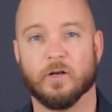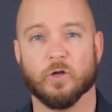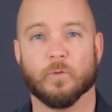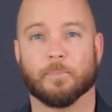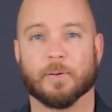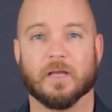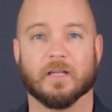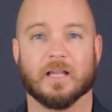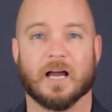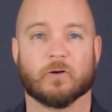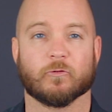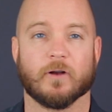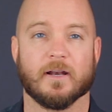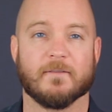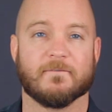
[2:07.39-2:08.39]
a new pin
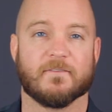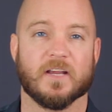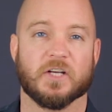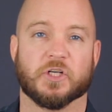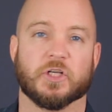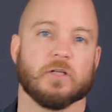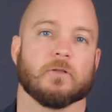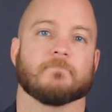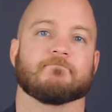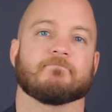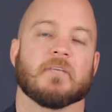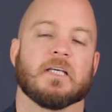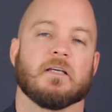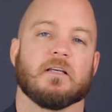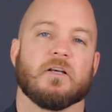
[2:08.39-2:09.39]
lock ready face shield.
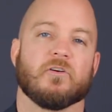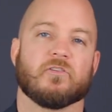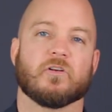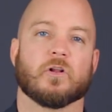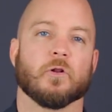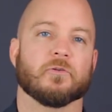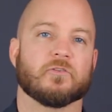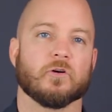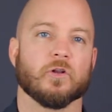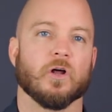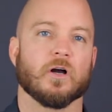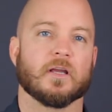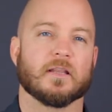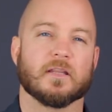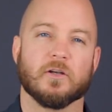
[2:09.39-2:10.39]
Here's a closer
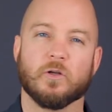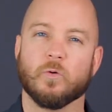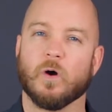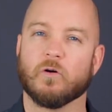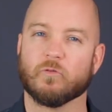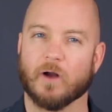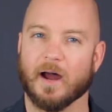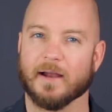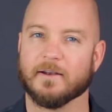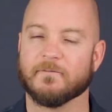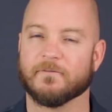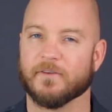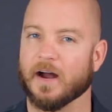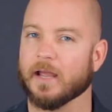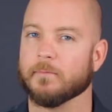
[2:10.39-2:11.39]
look at the new Arai
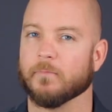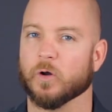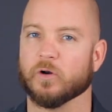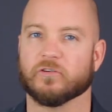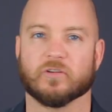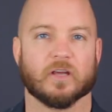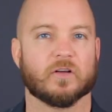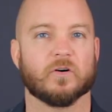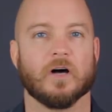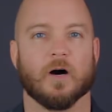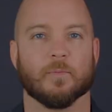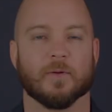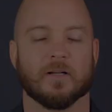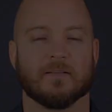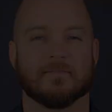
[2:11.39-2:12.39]
Defiant motorcycle
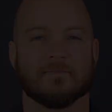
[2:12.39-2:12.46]
helmet.